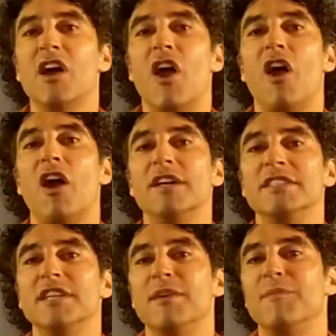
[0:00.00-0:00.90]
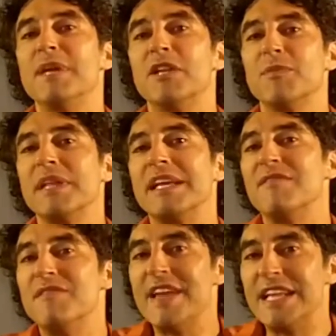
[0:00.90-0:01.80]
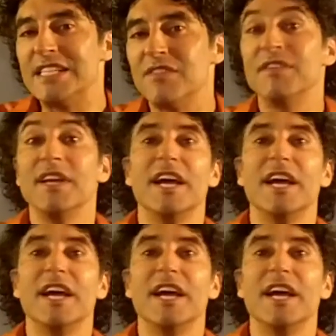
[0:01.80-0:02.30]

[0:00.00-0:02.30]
on minimally invasive